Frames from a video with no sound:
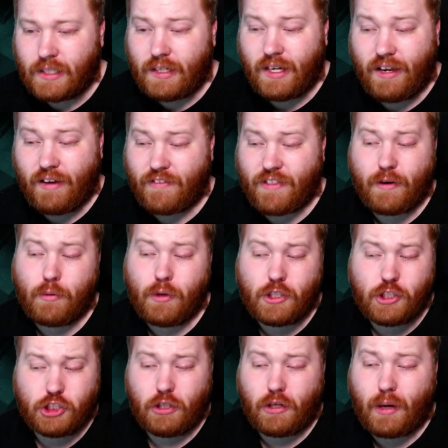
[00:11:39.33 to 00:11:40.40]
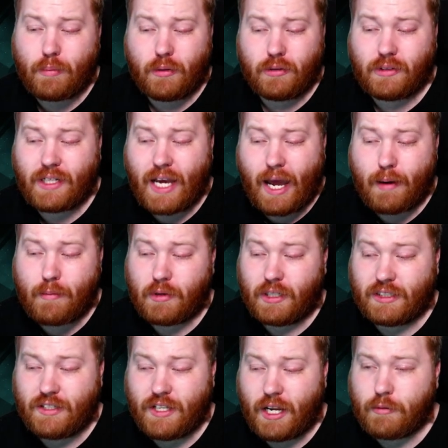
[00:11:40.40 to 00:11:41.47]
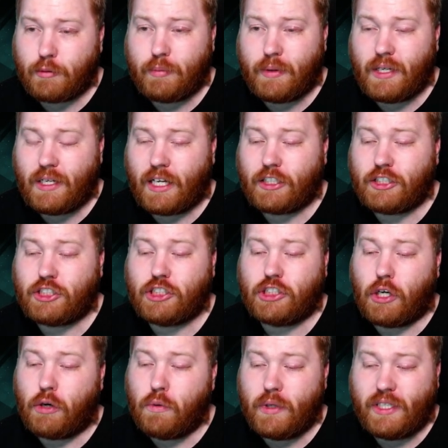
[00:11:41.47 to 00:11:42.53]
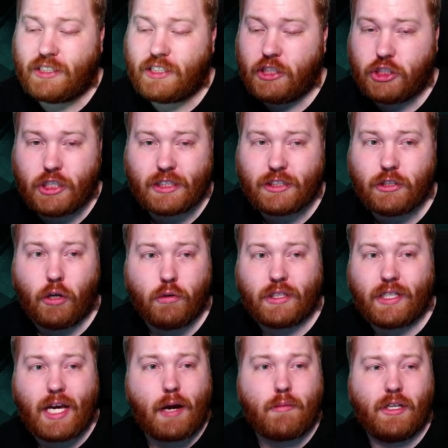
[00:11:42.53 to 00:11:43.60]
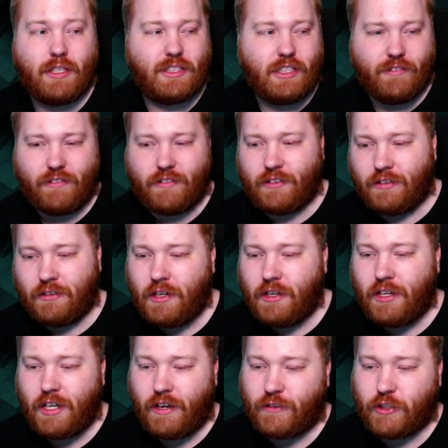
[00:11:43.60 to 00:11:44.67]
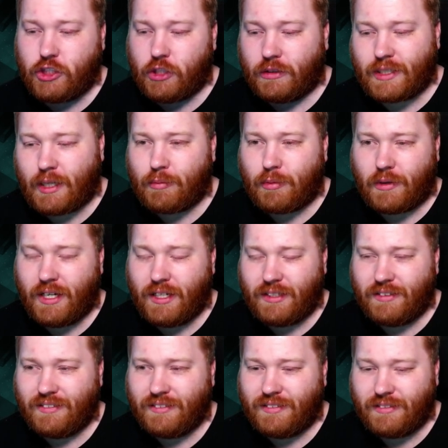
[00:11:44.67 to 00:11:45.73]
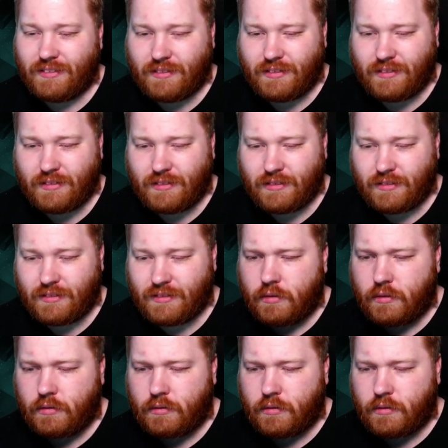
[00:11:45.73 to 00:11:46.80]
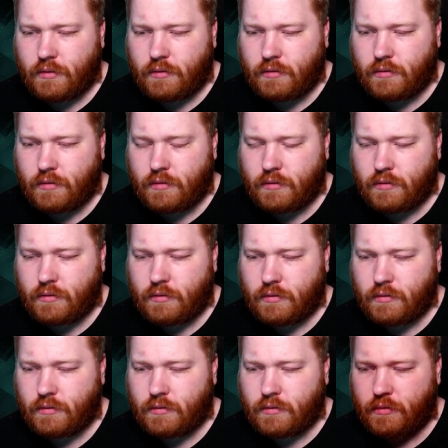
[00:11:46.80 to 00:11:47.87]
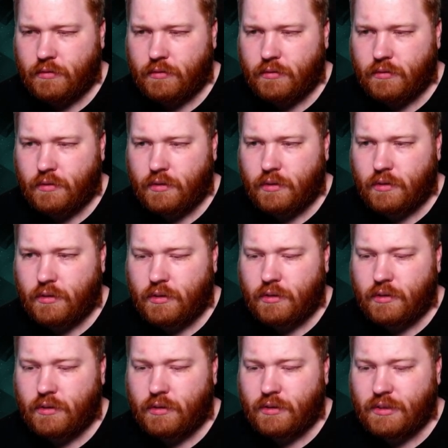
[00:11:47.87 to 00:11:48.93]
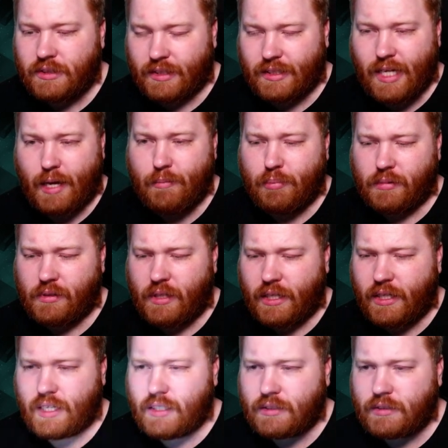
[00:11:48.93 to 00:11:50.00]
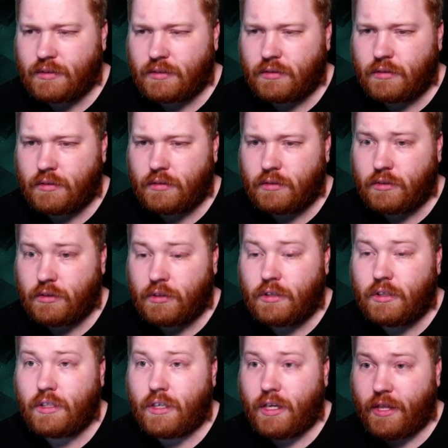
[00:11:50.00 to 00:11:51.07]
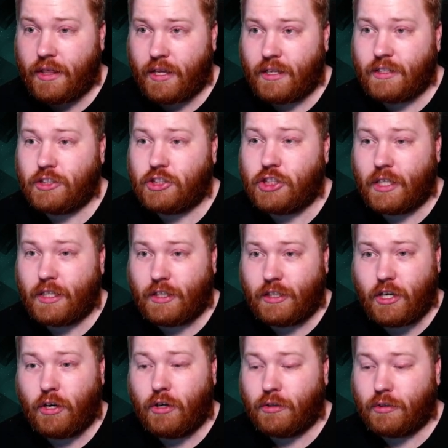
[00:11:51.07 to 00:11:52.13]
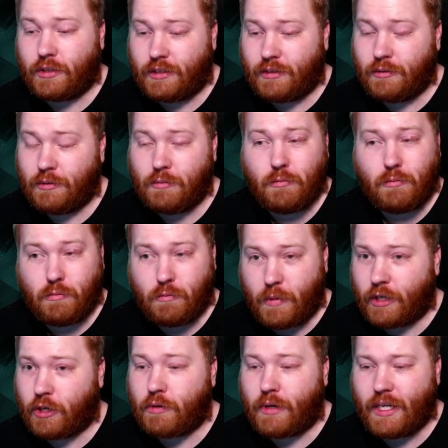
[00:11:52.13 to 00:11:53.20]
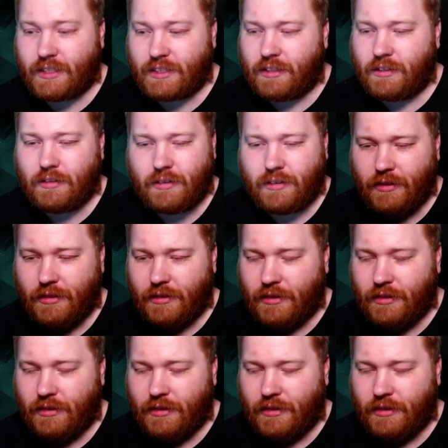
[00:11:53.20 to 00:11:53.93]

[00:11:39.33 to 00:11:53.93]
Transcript: If they wouldn't show up on cameras, that would be like so easy. Just hold a camera and see if it shows up, right? The temple, I guess. And then shit went crazy.